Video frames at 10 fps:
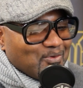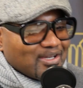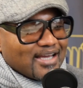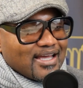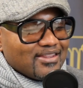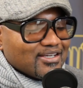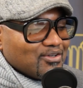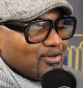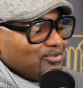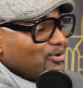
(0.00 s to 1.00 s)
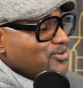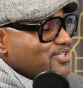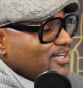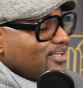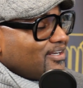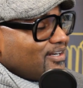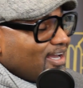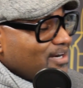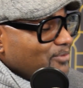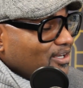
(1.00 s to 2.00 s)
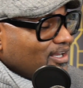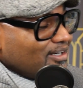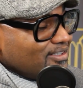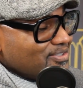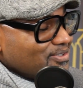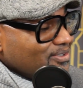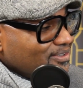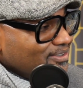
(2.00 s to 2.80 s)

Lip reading: Well, I think you understand the anatomy a lot easier,